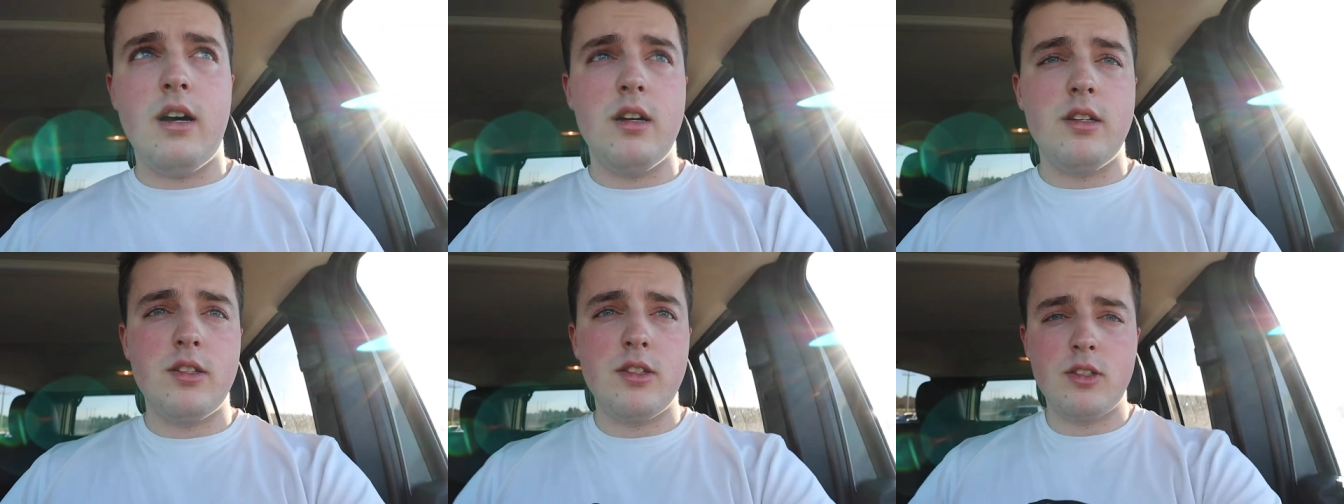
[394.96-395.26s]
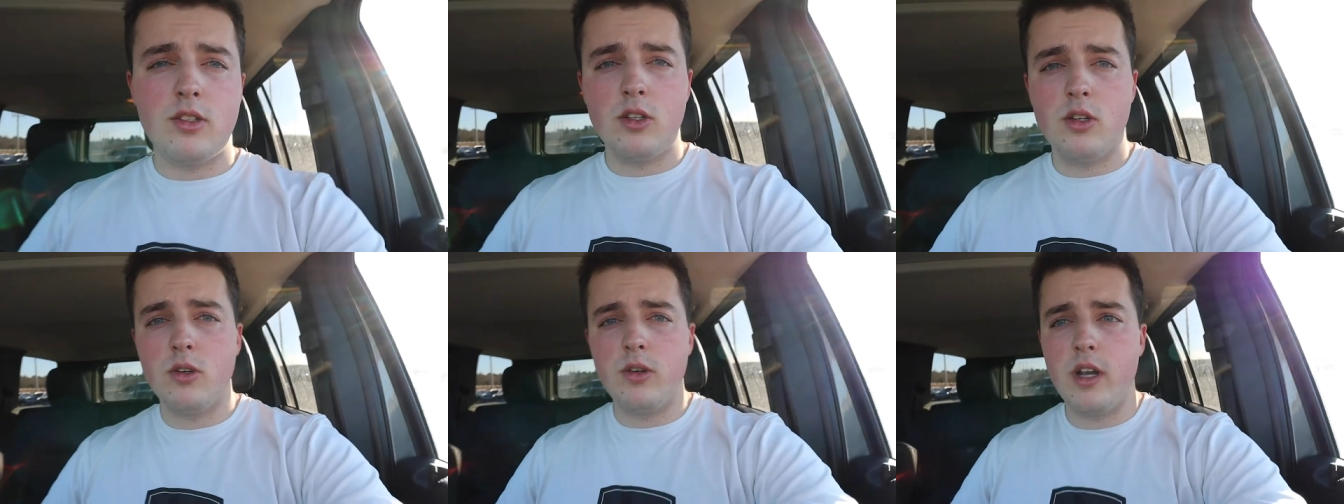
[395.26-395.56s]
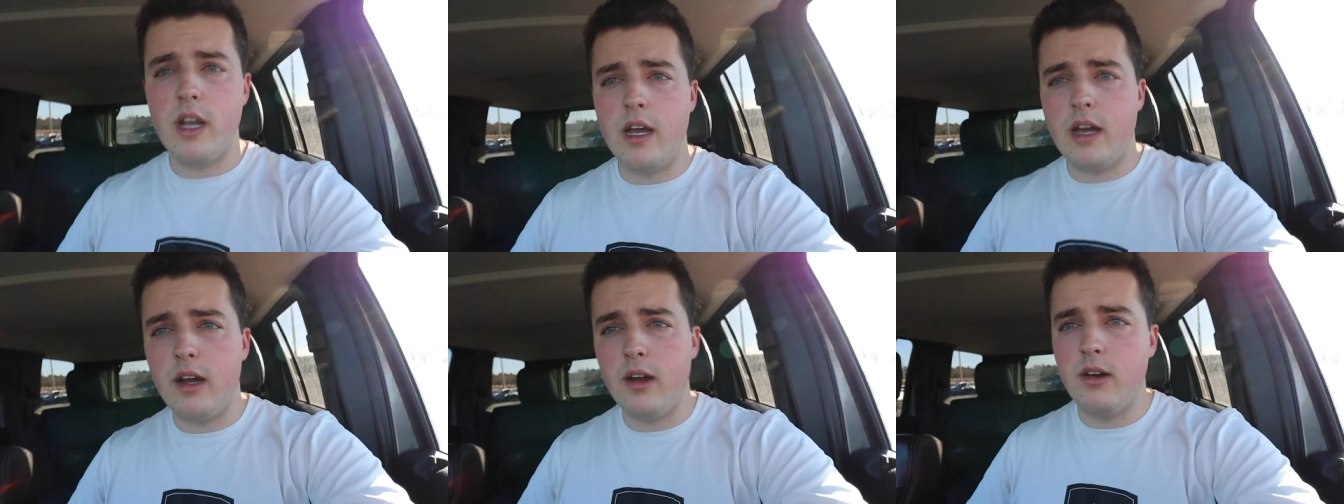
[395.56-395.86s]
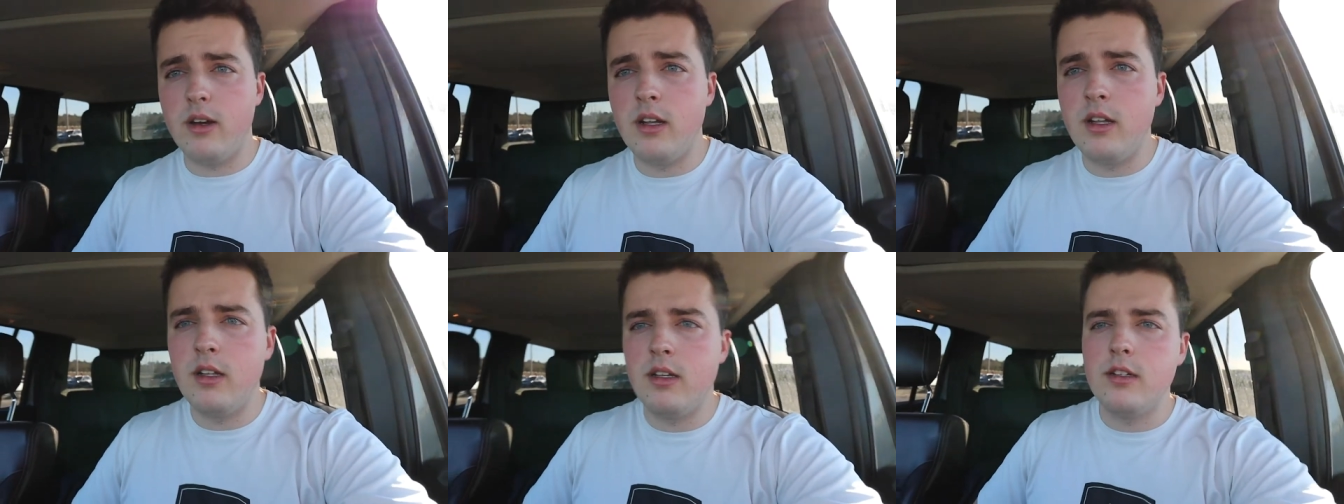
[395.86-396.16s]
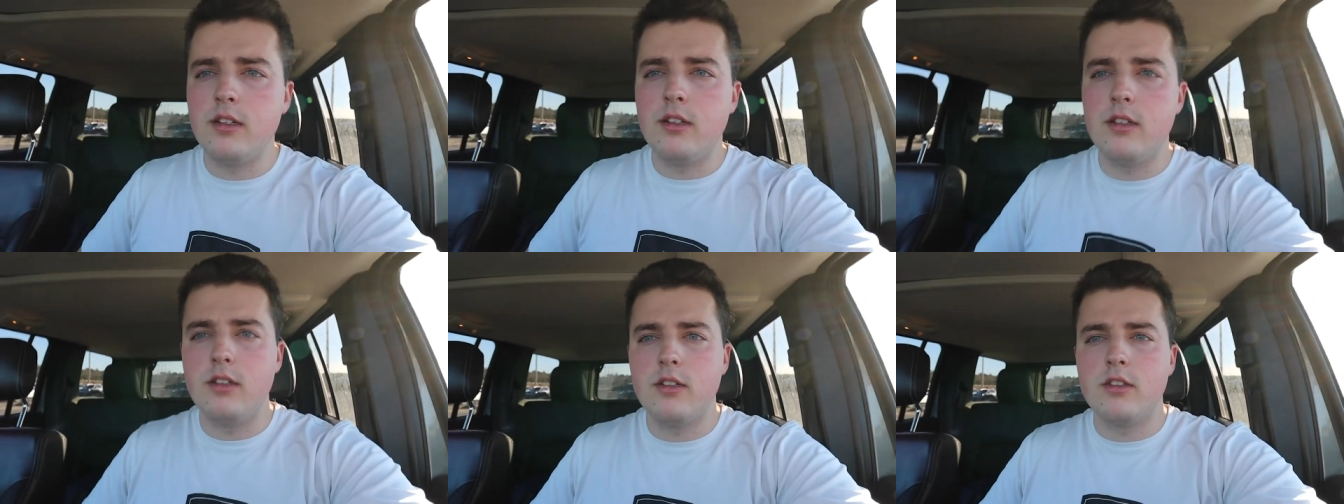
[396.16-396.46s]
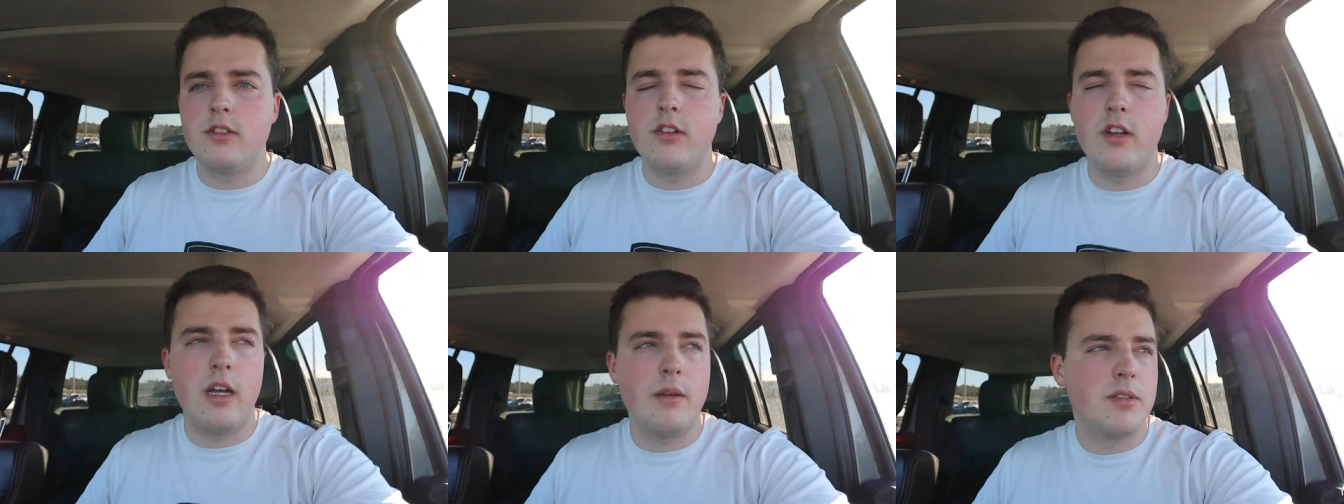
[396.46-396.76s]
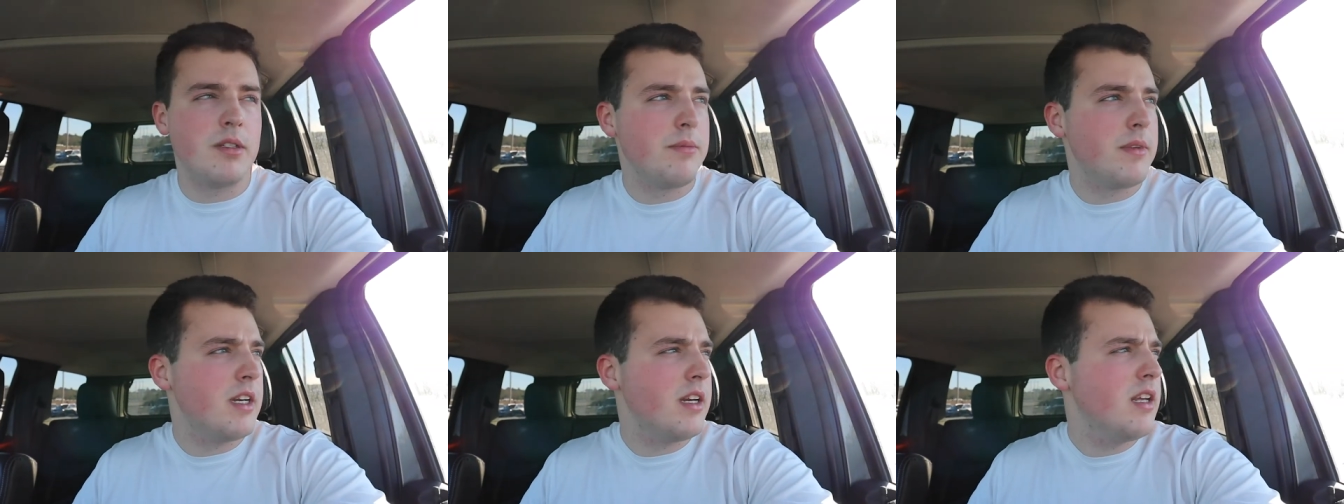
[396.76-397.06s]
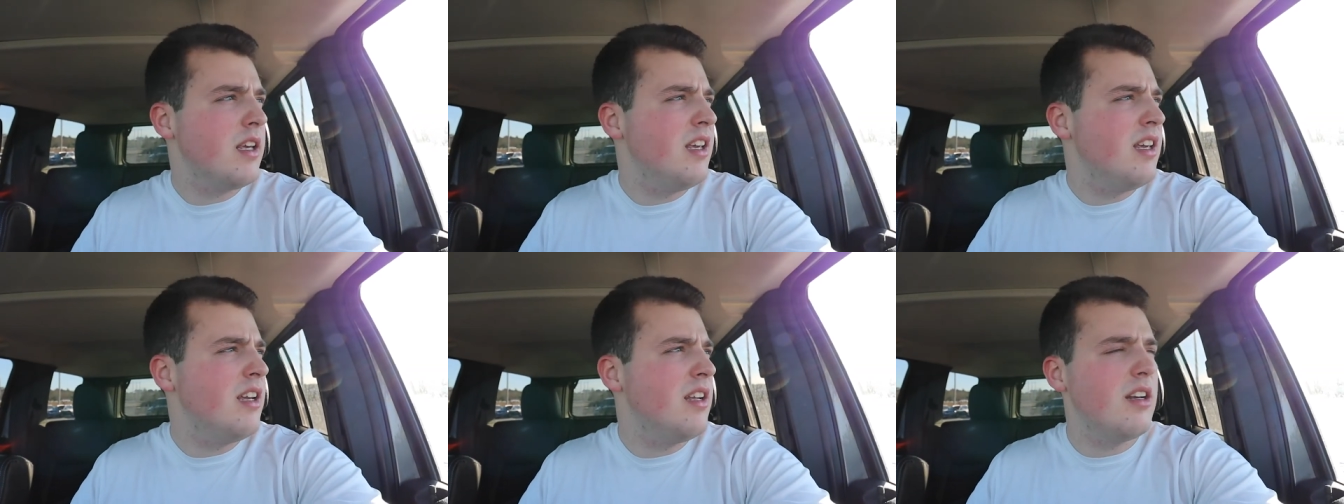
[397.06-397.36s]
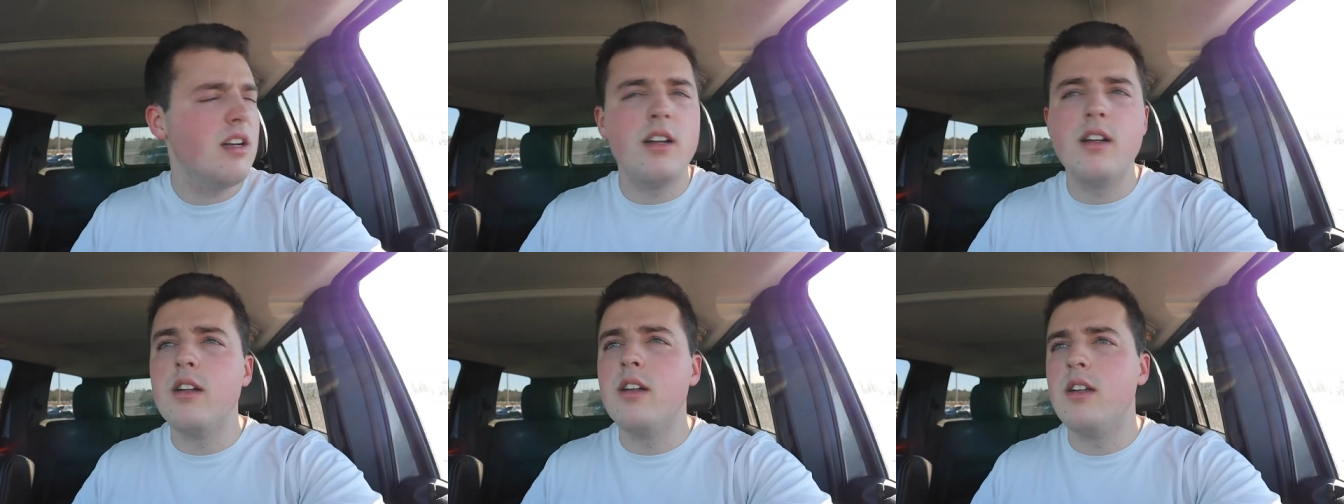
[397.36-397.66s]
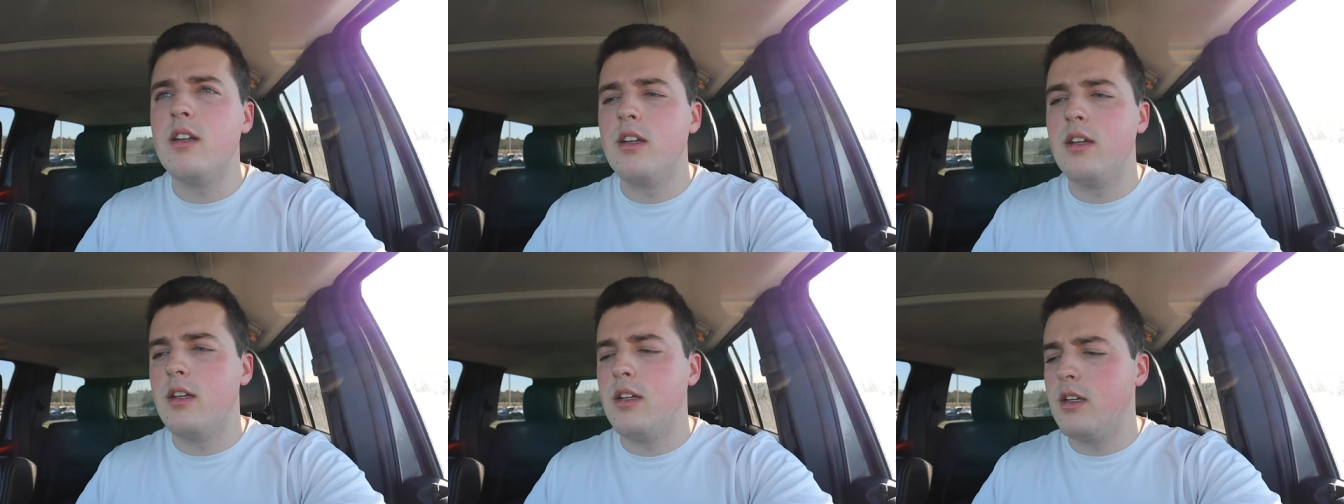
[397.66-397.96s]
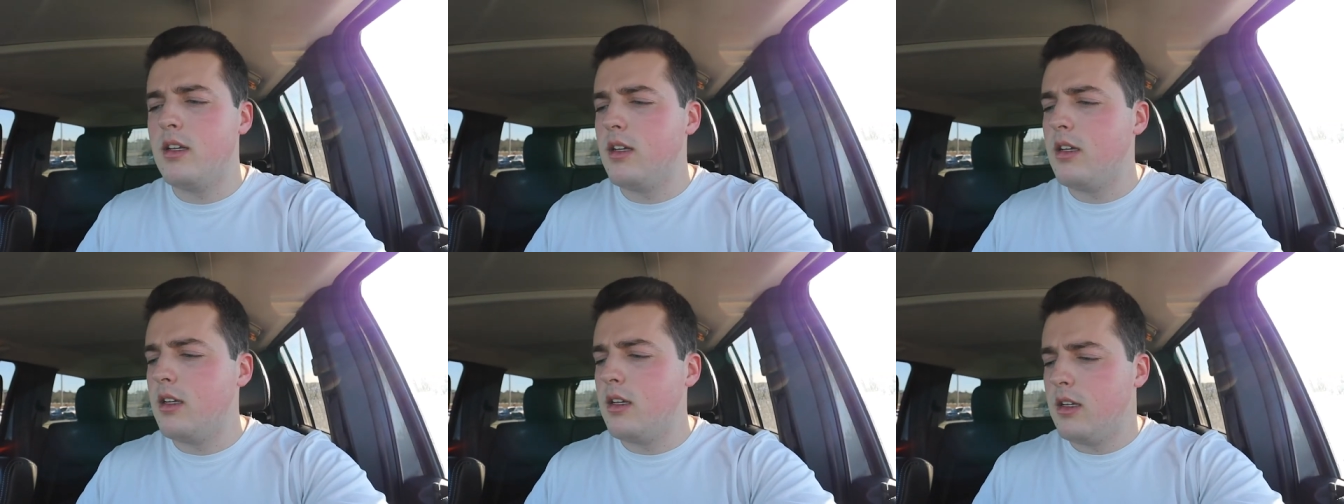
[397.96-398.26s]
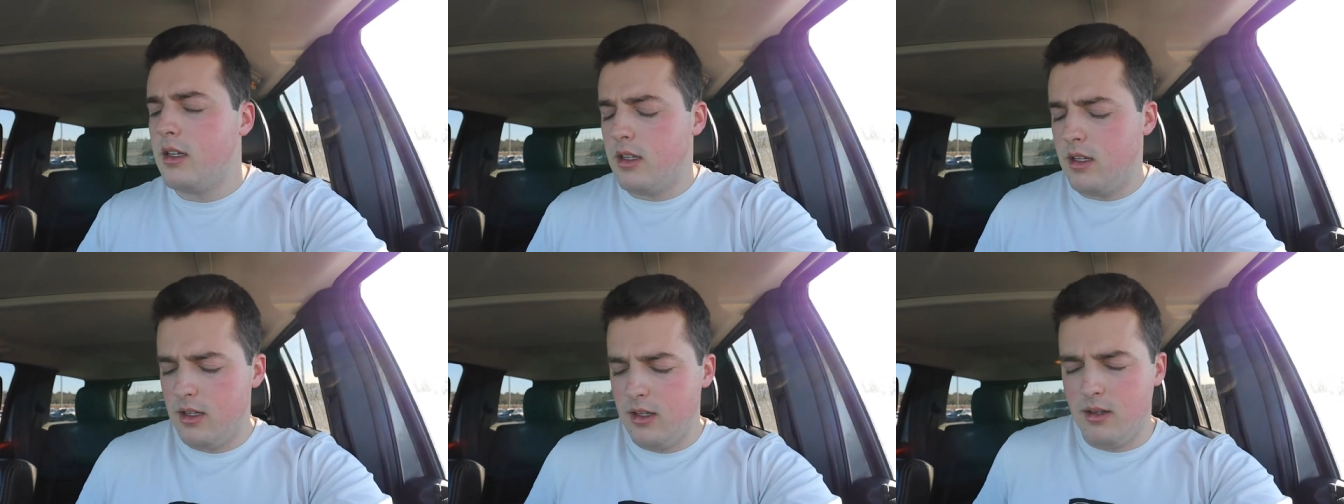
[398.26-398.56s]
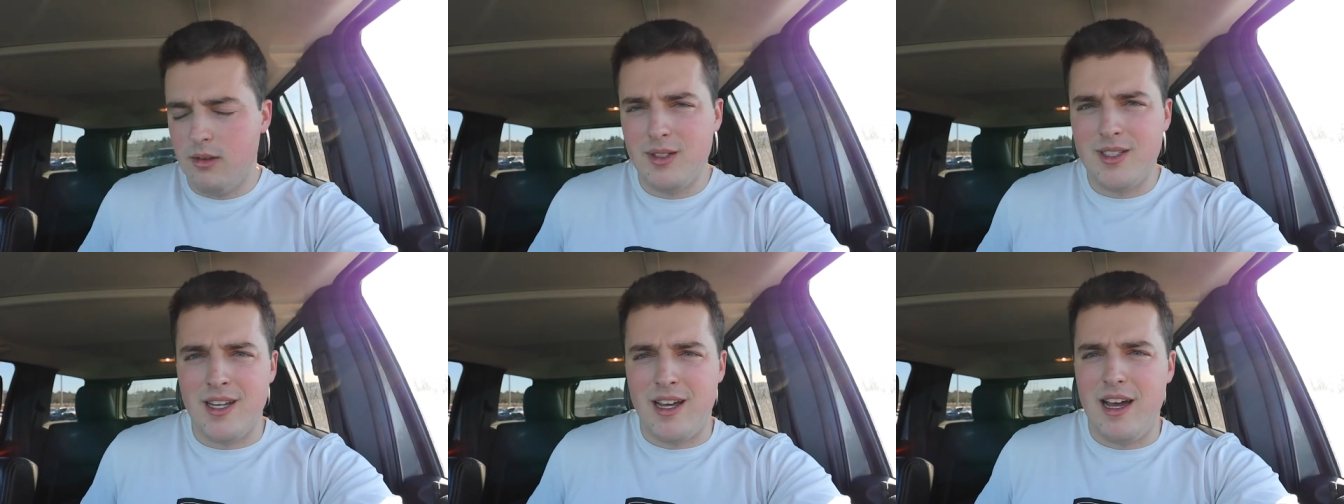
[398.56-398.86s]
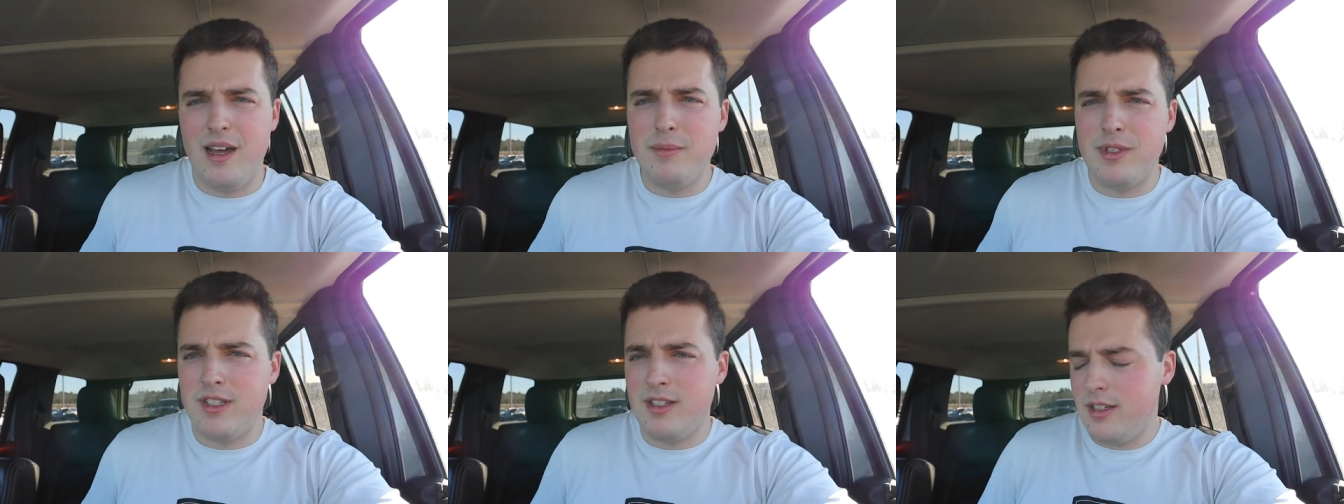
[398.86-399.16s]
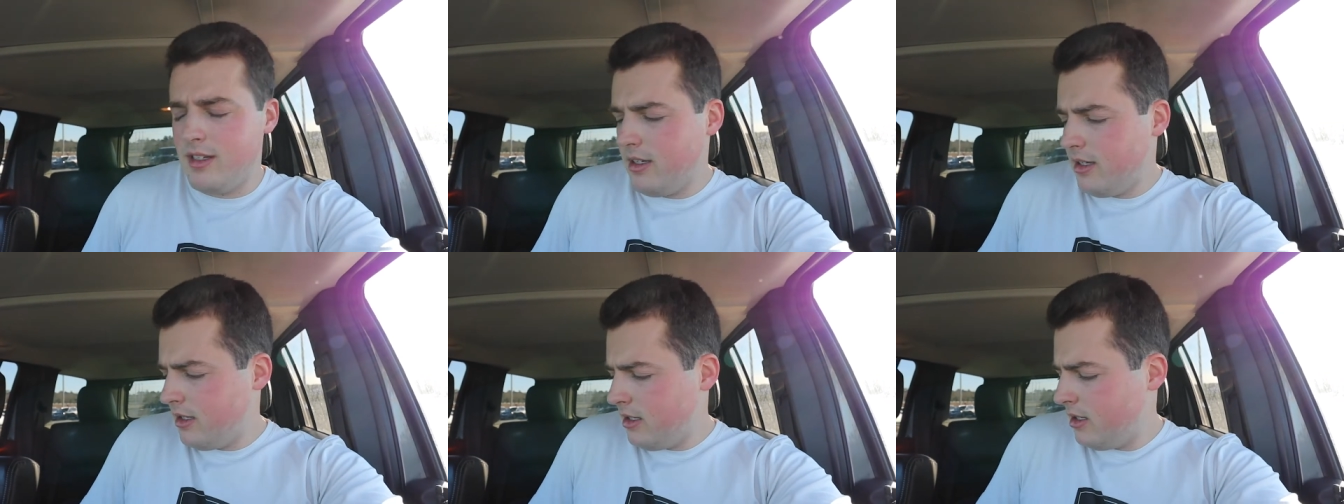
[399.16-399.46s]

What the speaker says: So now, let's grab something to eat. What time is it?